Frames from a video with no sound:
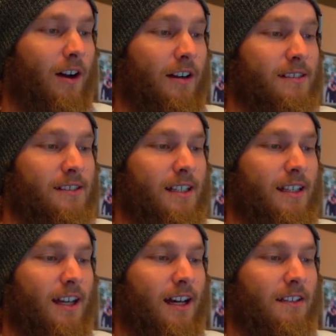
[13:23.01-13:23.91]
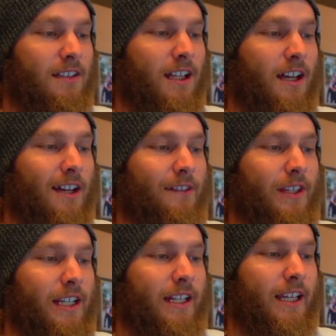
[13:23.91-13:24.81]
Honestly, I love
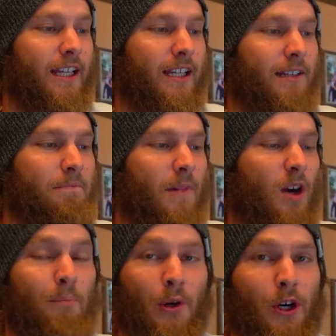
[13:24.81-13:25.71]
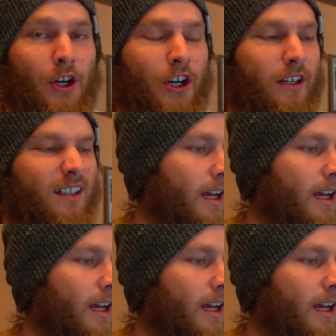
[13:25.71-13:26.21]
eating a burger.